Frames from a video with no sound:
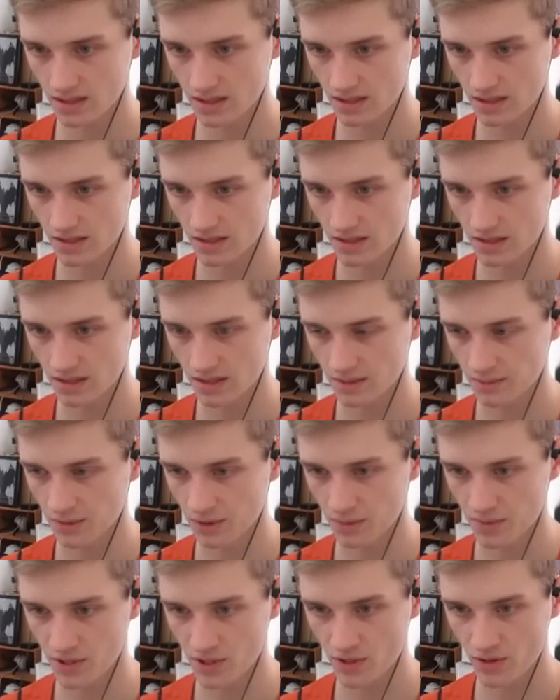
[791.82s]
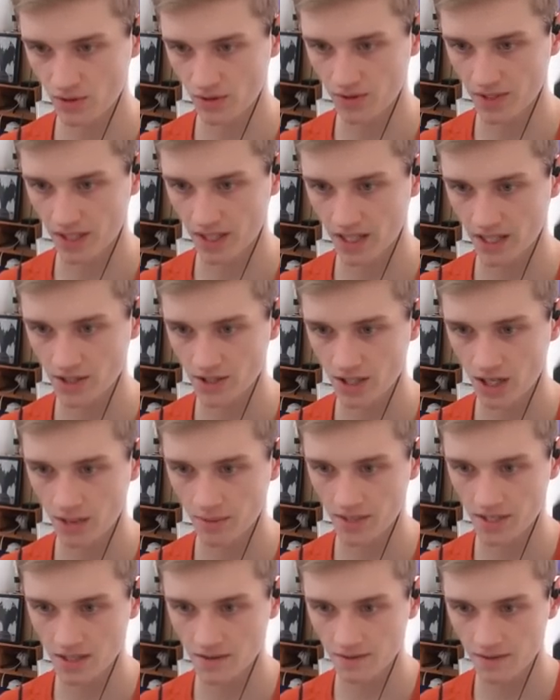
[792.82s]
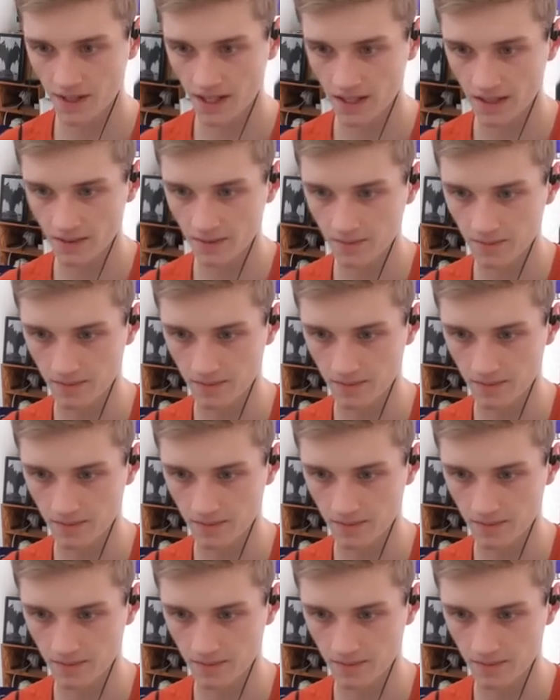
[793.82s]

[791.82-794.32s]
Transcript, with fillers: Uh, I'm going to be screwed if they catch up. That's the thing.